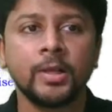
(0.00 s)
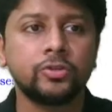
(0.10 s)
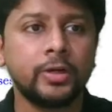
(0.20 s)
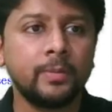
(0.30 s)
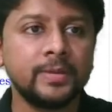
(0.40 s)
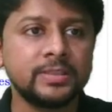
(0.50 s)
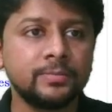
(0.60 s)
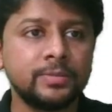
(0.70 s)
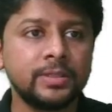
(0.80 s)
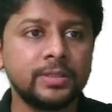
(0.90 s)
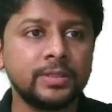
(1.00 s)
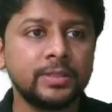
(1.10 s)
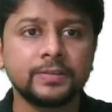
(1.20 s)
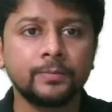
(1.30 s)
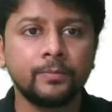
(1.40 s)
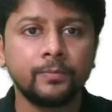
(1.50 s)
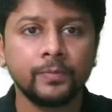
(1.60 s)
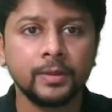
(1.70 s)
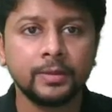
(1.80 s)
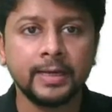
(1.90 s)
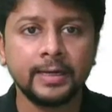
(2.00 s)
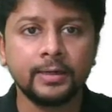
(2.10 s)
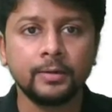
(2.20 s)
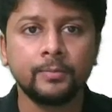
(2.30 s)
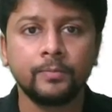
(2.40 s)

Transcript: So it will be something like this, that